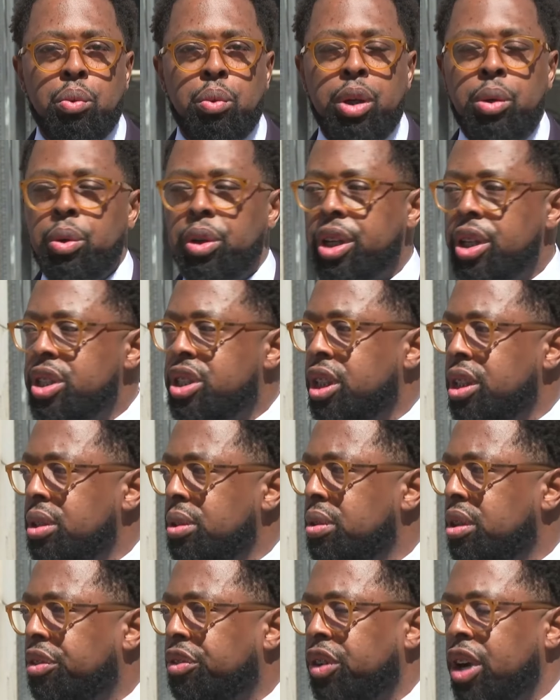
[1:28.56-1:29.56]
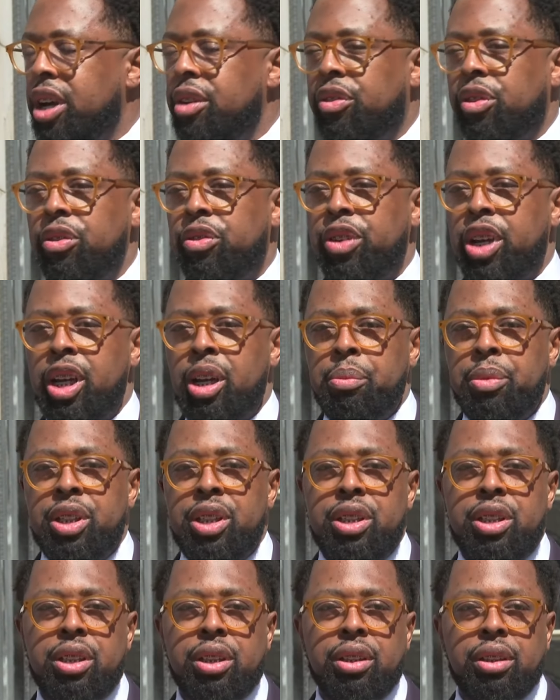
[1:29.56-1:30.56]
We will continue to fight for
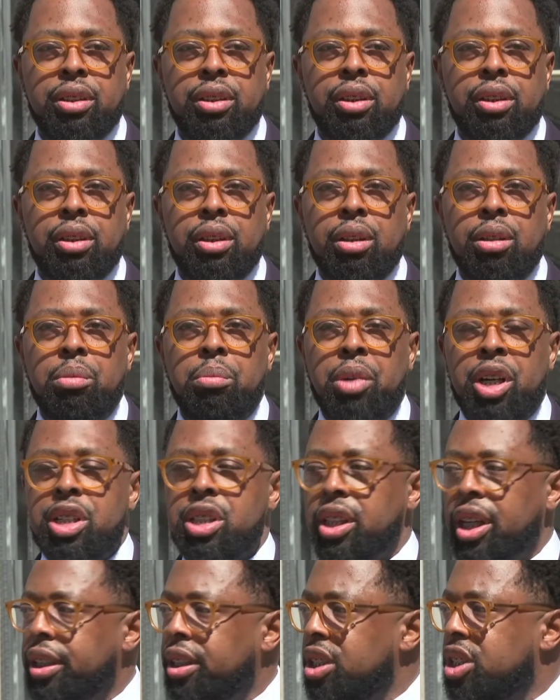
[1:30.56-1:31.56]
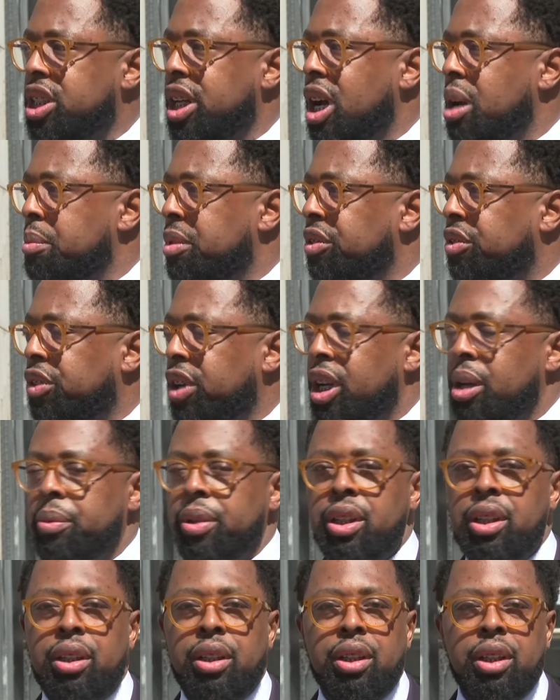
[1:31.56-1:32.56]
families, much like the Chapman
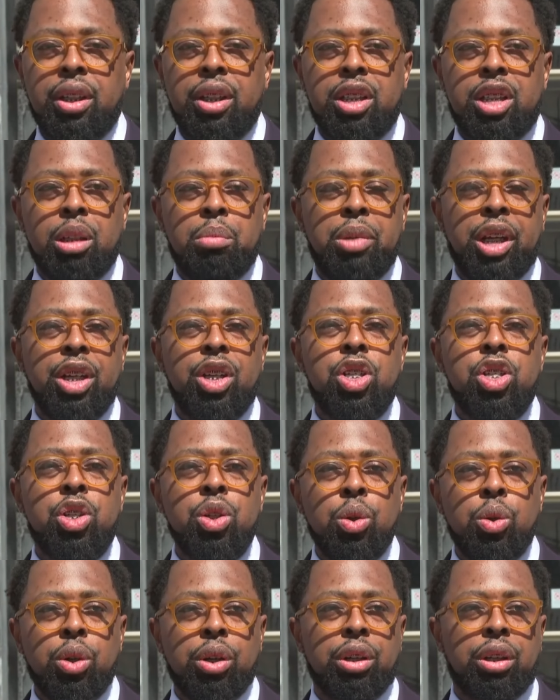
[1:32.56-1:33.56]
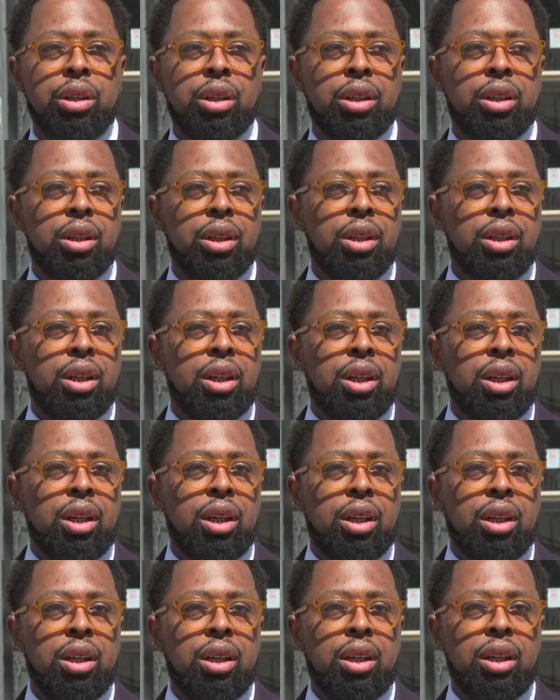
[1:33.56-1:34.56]
family, to make sure
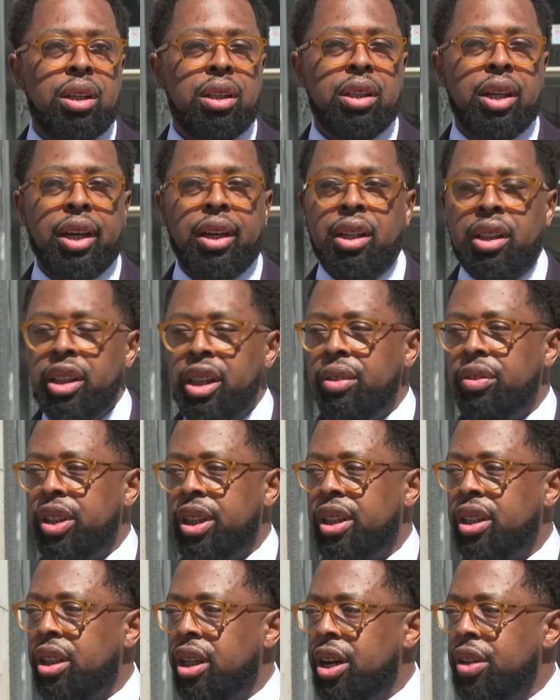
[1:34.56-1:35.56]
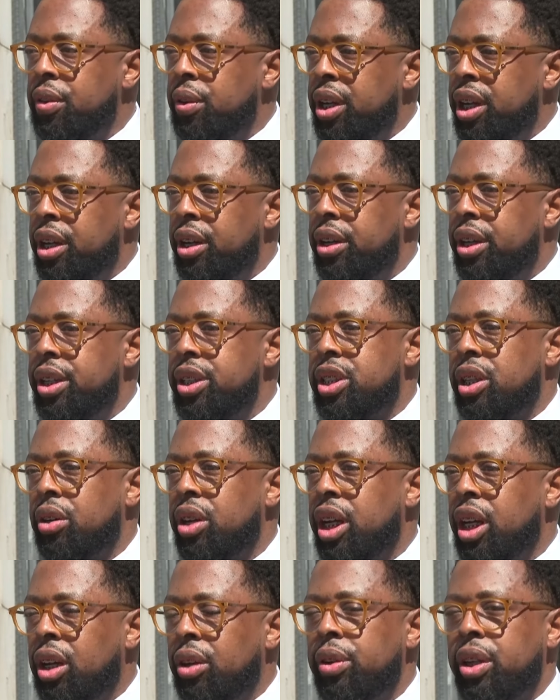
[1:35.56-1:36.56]
that Cleveland and other areas
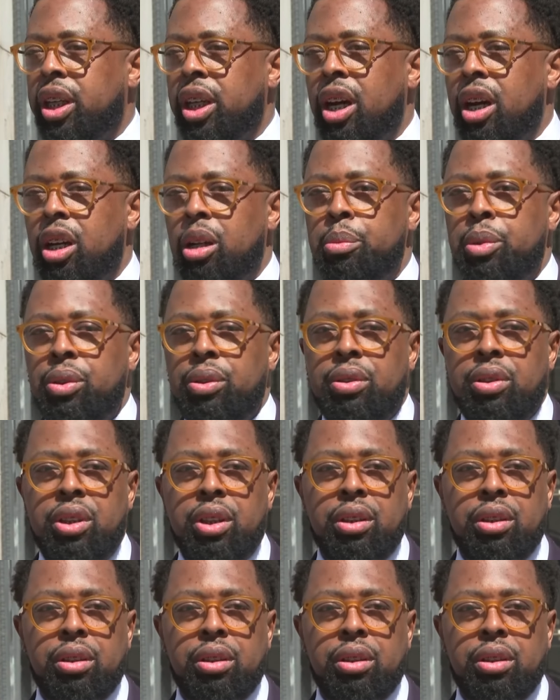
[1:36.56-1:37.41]
are held accountable